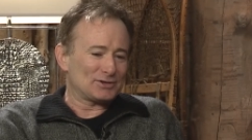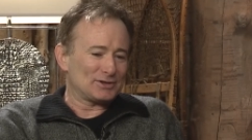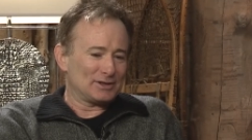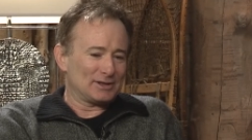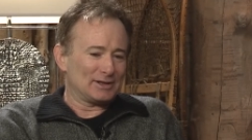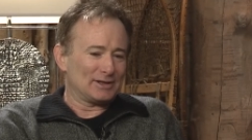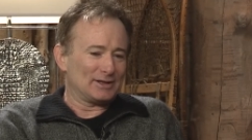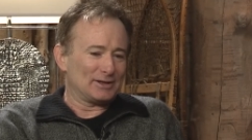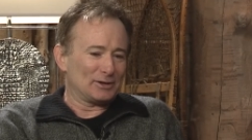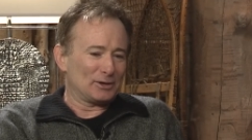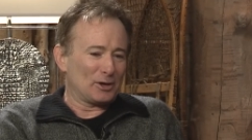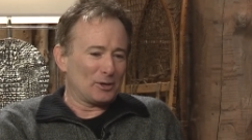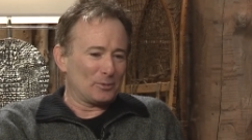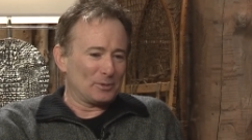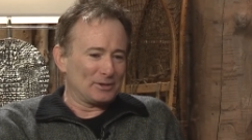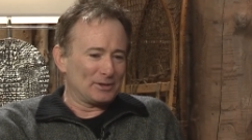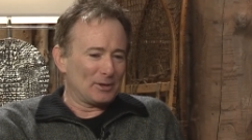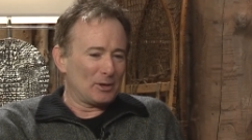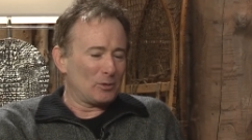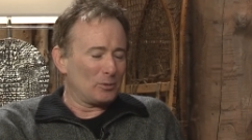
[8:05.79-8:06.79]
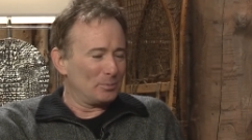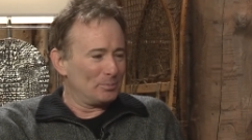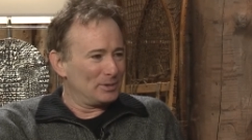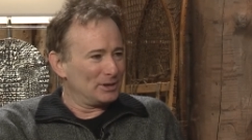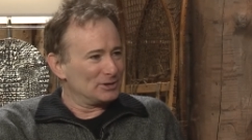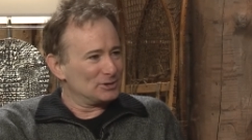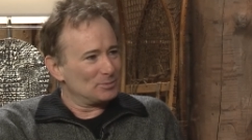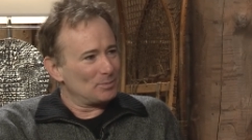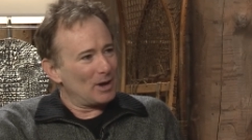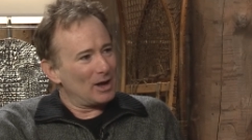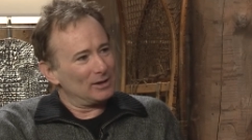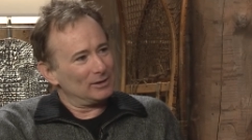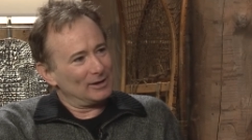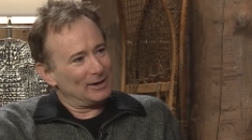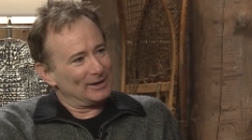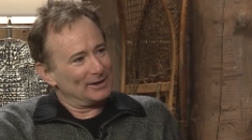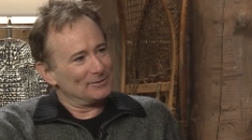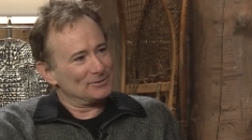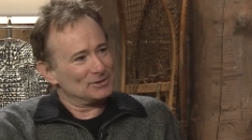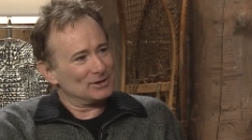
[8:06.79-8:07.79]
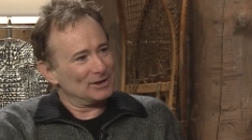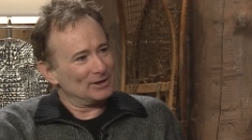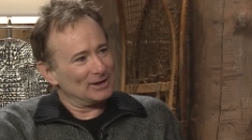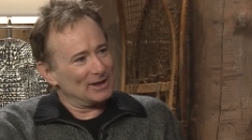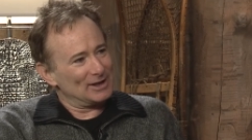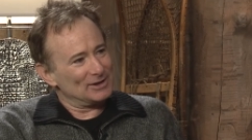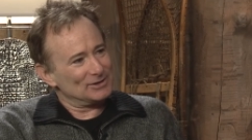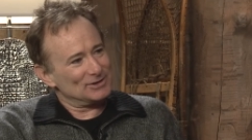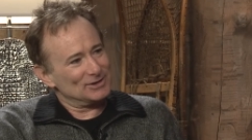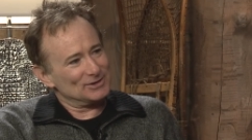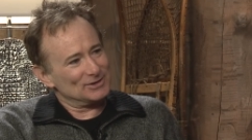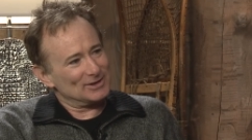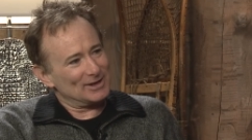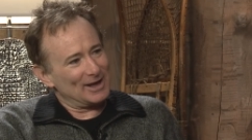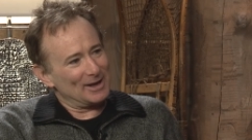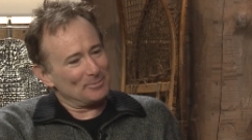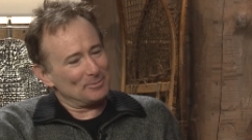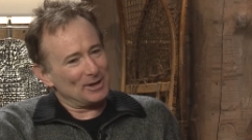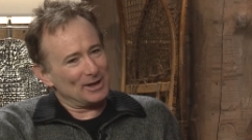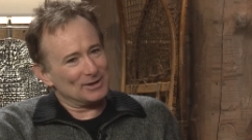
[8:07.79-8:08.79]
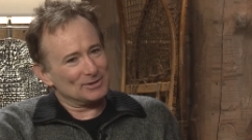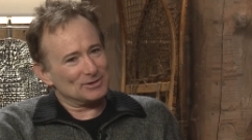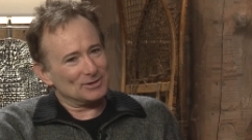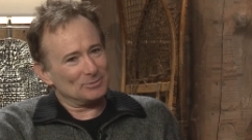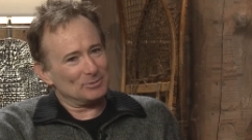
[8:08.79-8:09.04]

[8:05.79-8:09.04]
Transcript: City, you know, in the whole big spotlight of Sundance and Slamdance.